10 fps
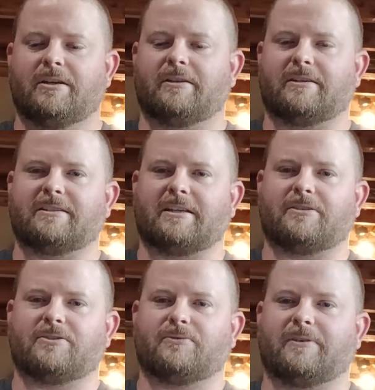the
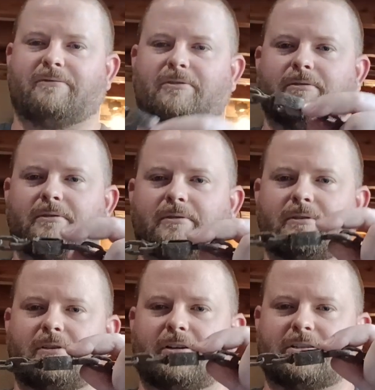center swivel
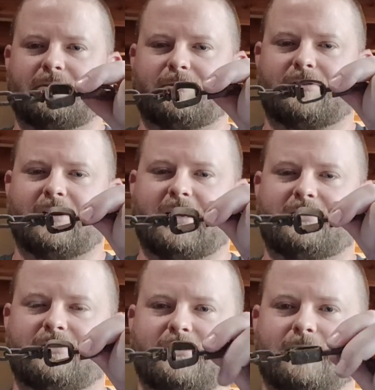clogs up with
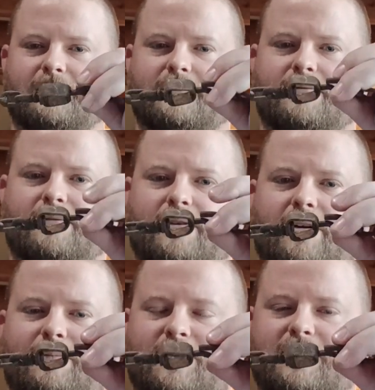grass or dirt
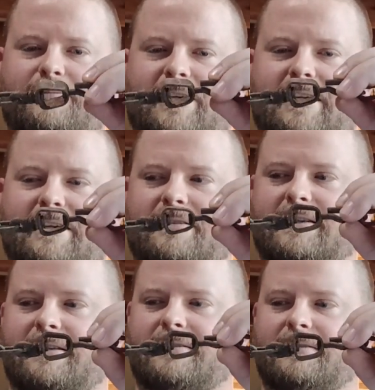almost
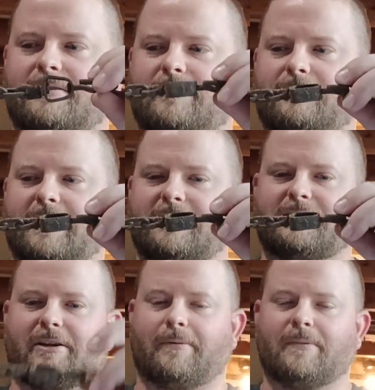immediately. Okay,
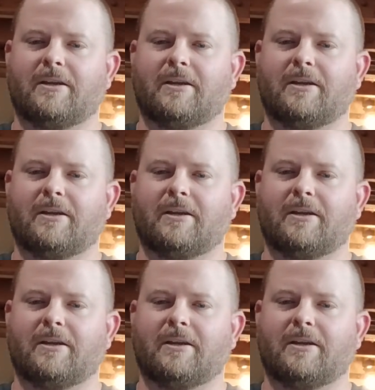so